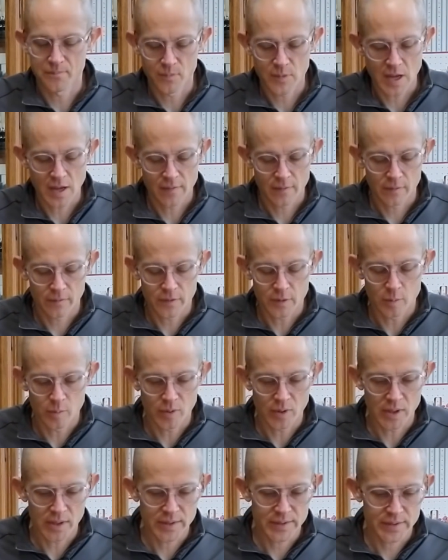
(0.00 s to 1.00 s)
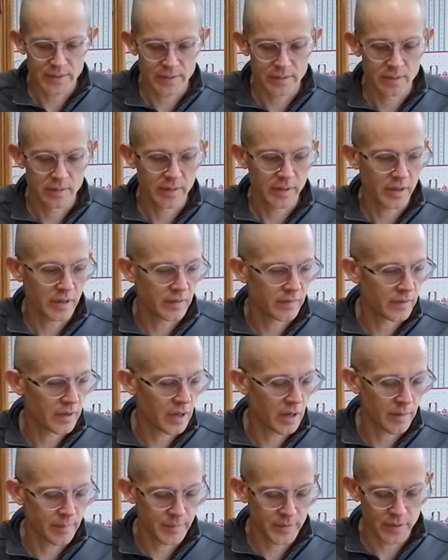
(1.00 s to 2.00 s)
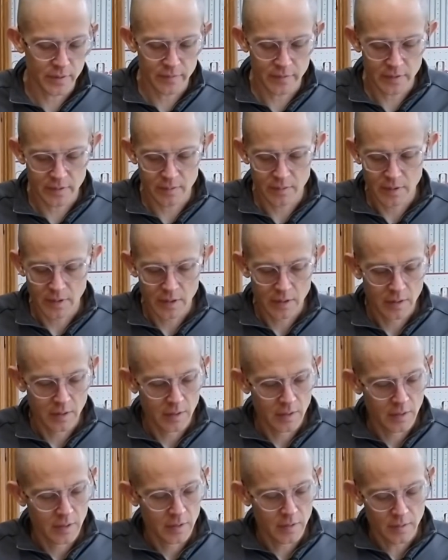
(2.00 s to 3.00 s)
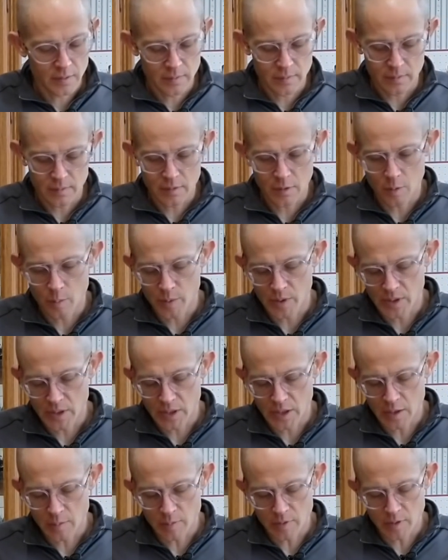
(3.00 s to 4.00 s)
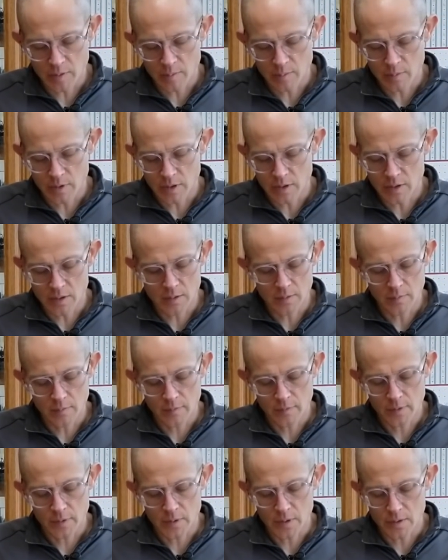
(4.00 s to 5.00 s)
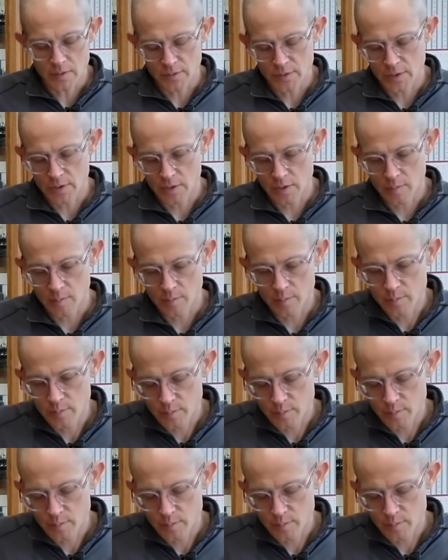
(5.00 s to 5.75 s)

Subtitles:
I have a few bricks that I've kept over, hoping to keep them, you know, for the long term.